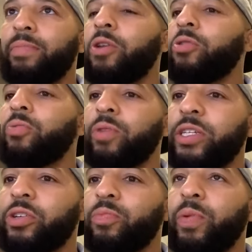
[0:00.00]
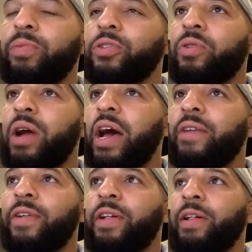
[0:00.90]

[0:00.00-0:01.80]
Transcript: my Uncle Richard, we would drive